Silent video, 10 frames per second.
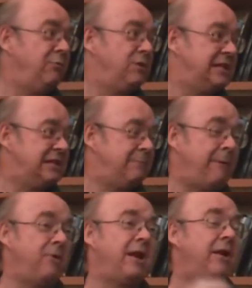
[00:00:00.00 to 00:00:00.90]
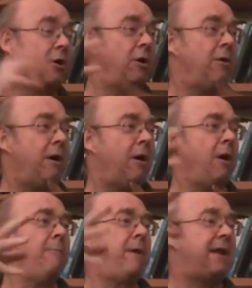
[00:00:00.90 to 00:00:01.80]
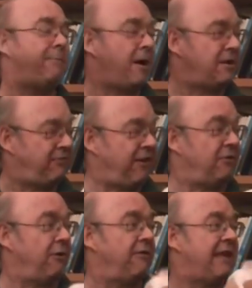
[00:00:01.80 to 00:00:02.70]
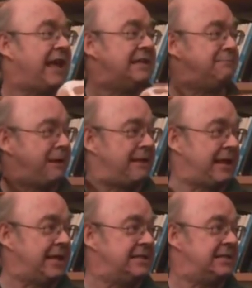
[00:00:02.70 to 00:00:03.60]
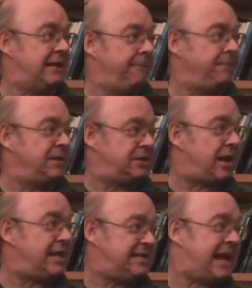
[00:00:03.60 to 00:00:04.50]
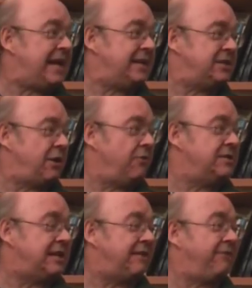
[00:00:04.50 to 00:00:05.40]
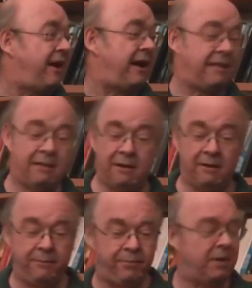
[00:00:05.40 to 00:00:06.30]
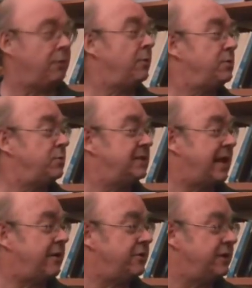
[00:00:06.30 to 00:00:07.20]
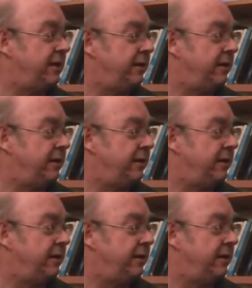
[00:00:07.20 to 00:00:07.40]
was dismembered, and her body parts fell to earth as pithas, standing stones that defined the ritual centers.